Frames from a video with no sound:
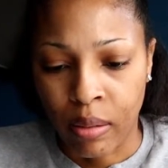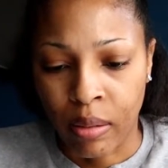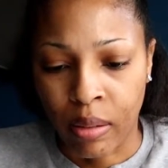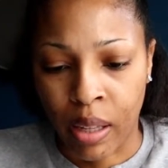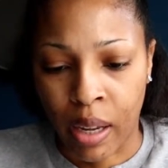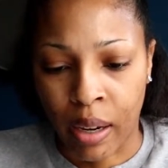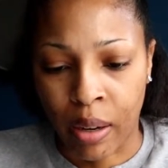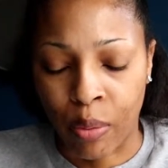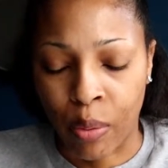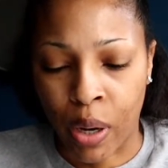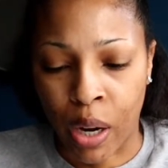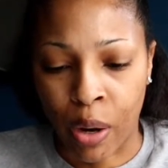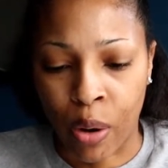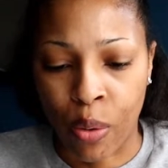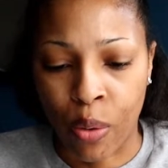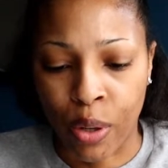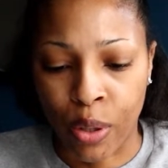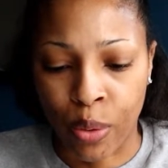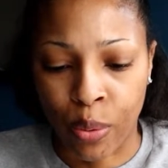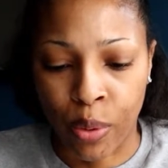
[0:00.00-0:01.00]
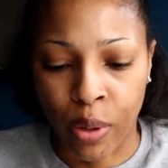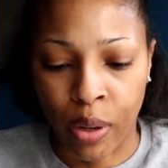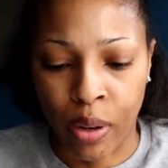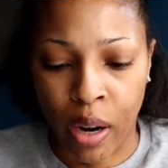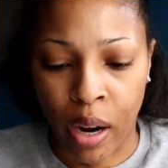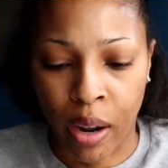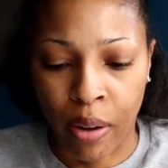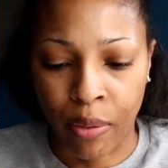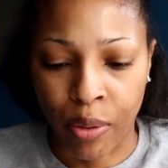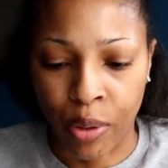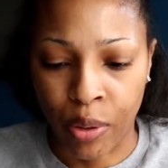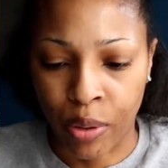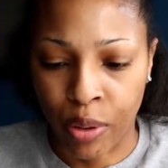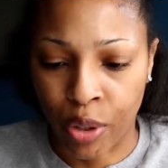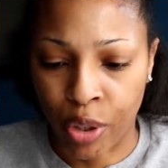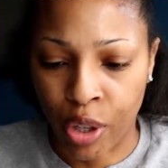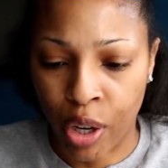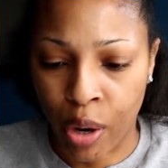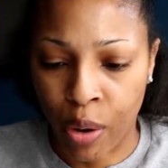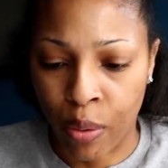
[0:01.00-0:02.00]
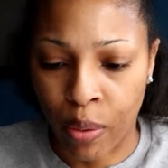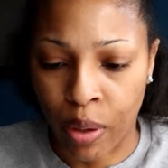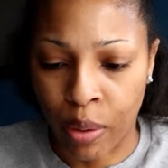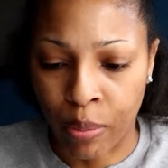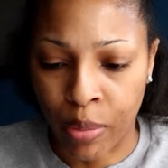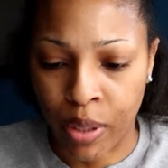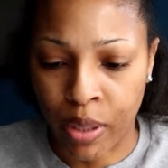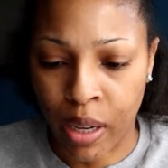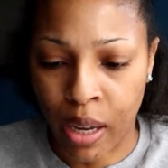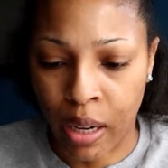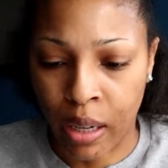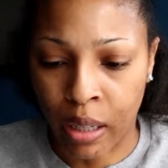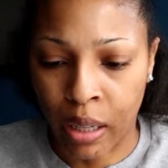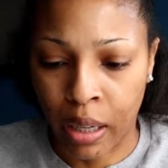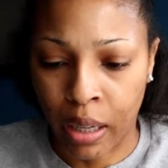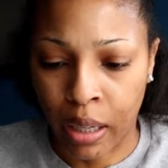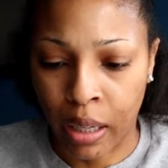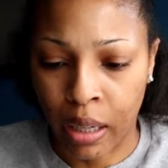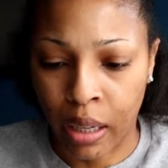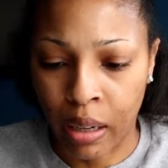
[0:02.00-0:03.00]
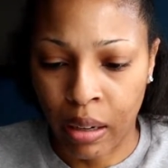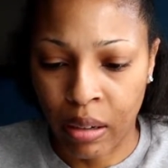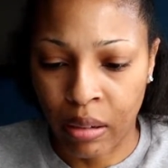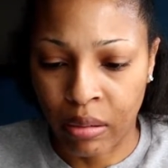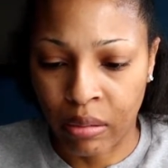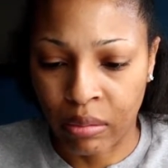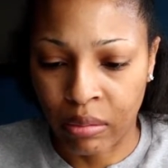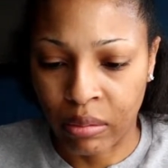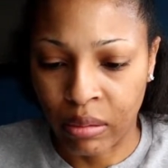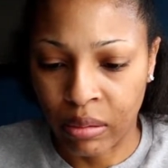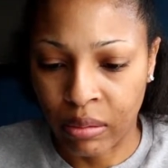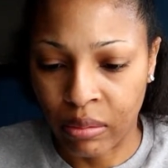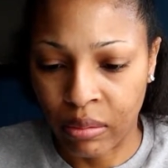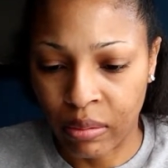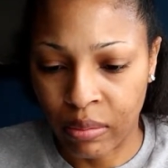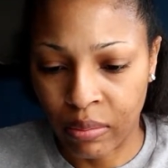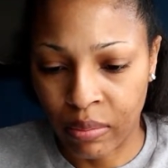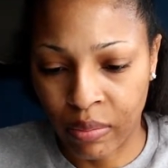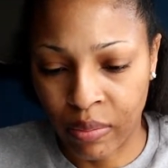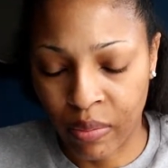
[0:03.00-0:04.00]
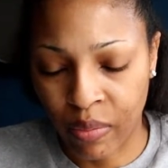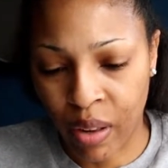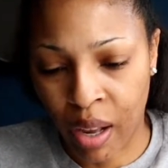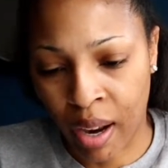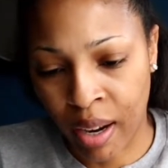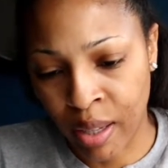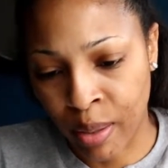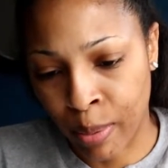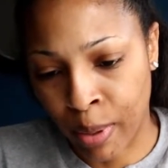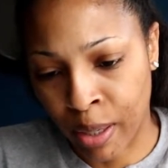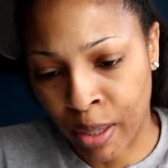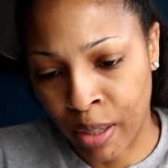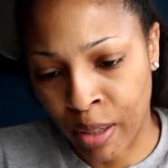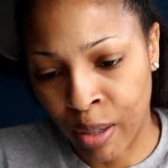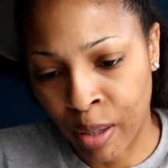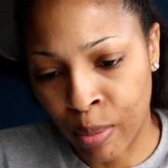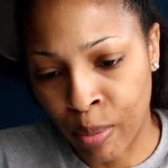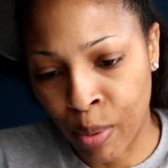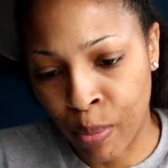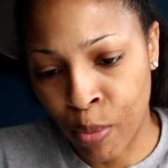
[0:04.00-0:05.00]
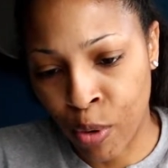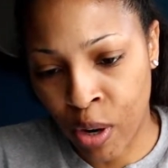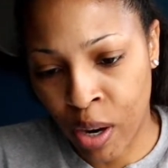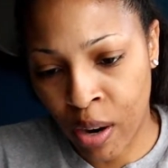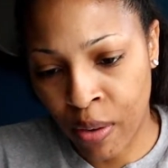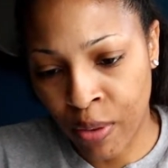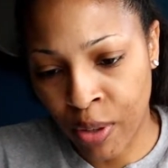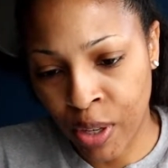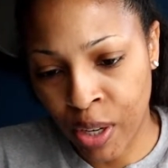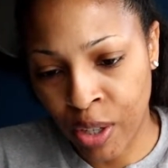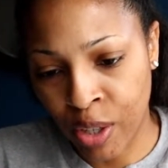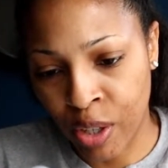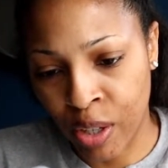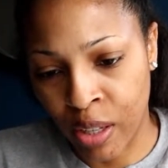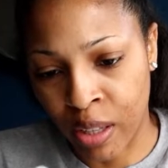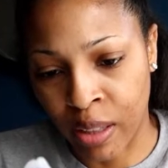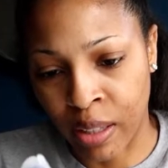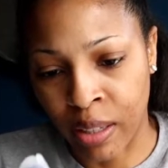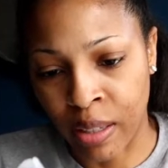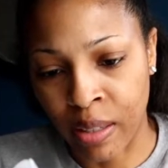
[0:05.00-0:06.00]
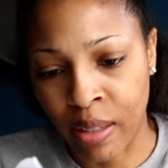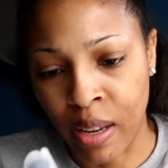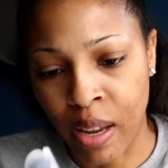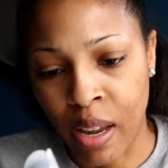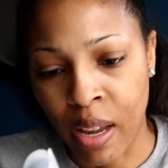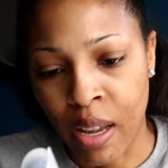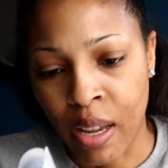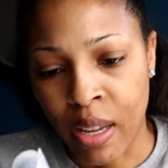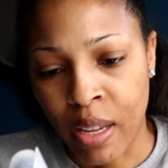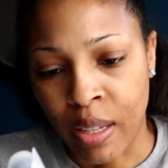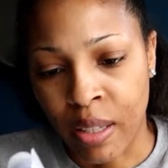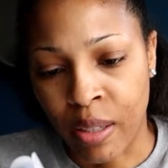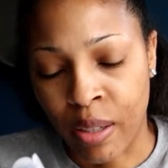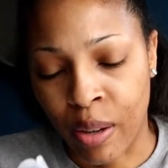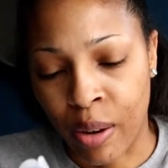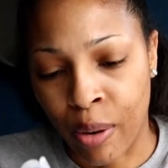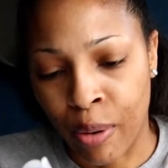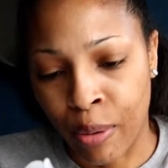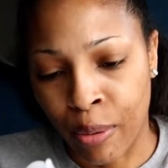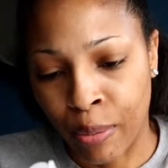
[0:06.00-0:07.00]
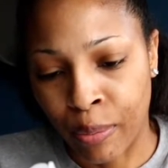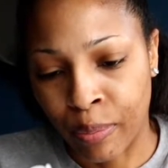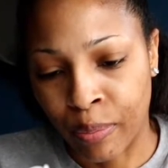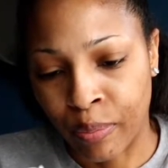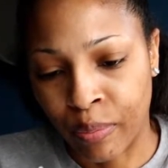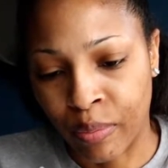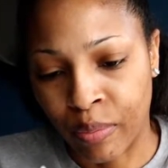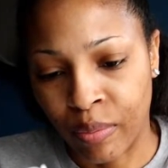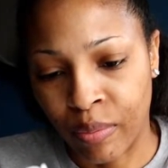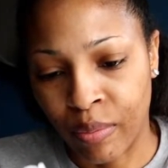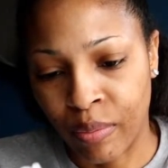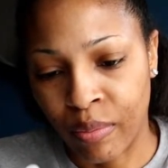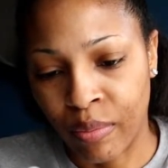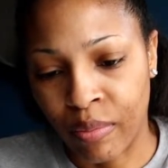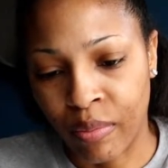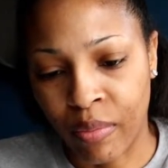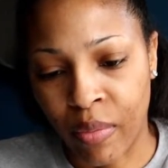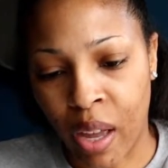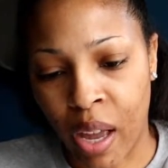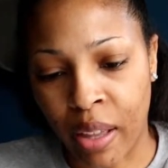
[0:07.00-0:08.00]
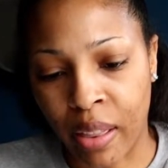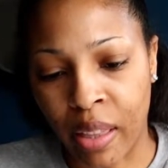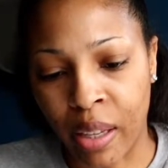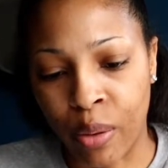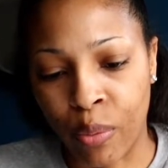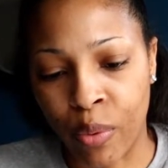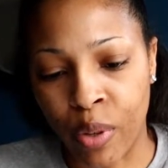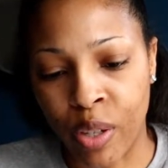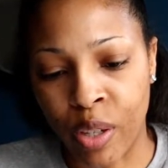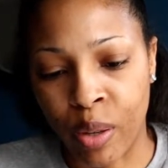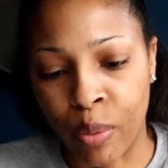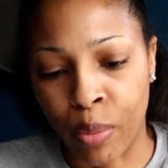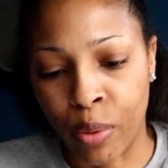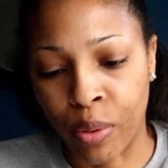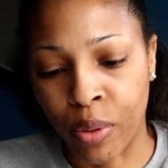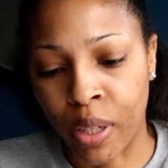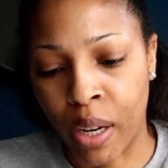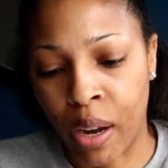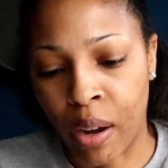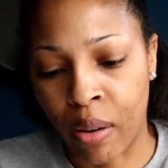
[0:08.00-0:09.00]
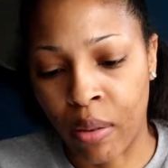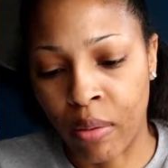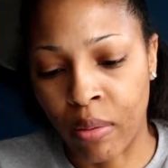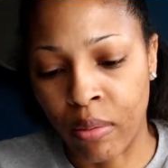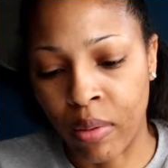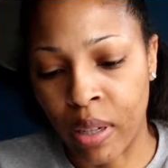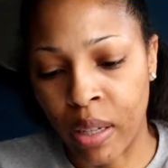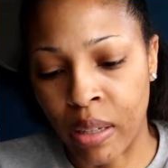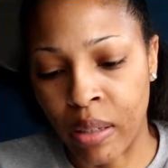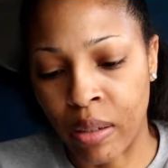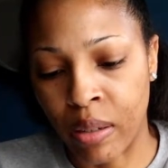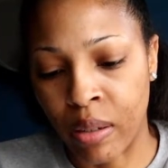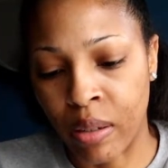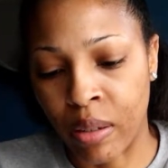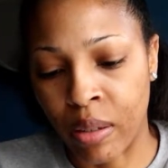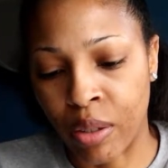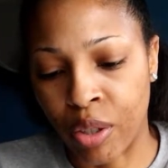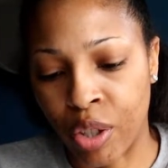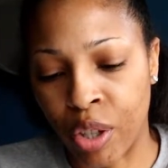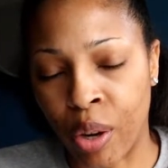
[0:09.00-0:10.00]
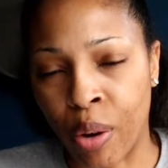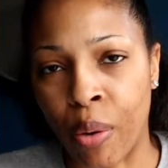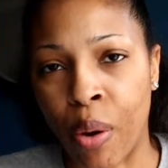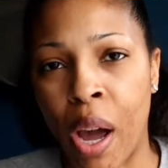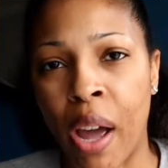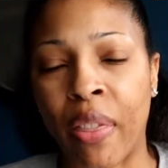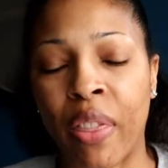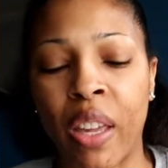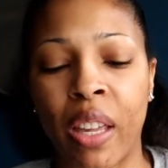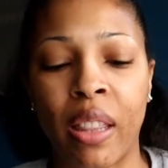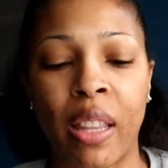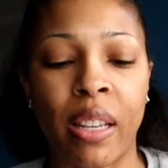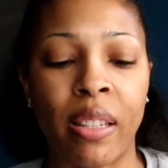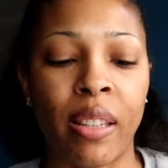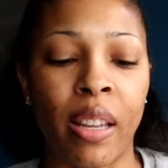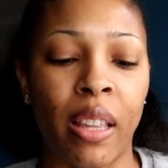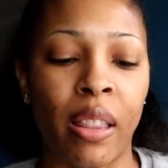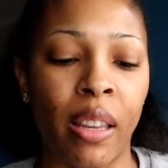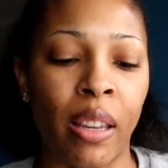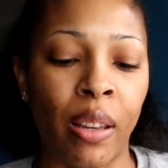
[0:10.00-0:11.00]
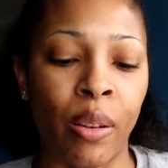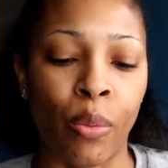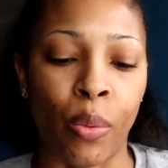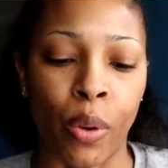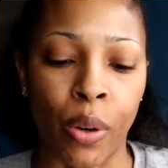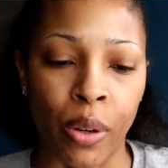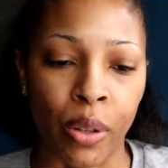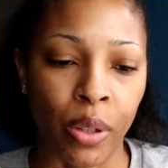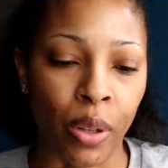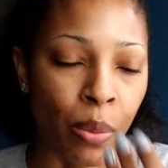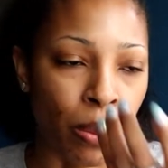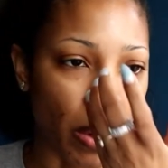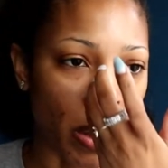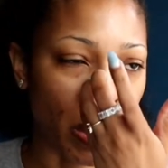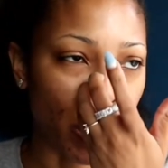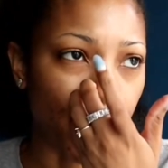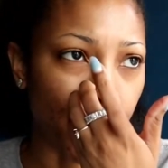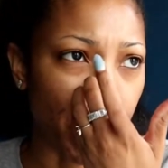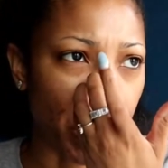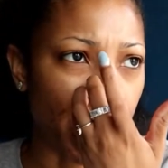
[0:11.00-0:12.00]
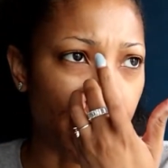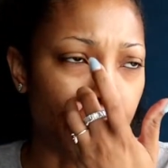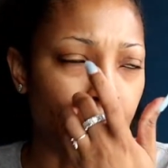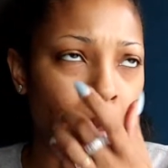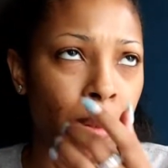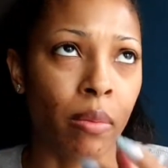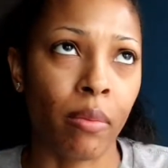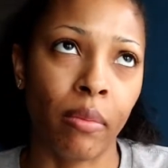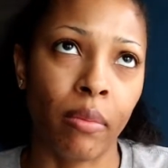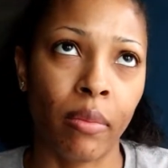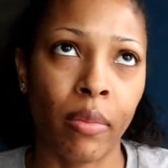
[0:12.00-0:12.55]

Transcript: Like when I go on Twitter after the show and I'm just kind of like, oh, I expected there to be more conversation than this. So I think Reasonable Doubt is a good show. I think they say the N word too much, which is,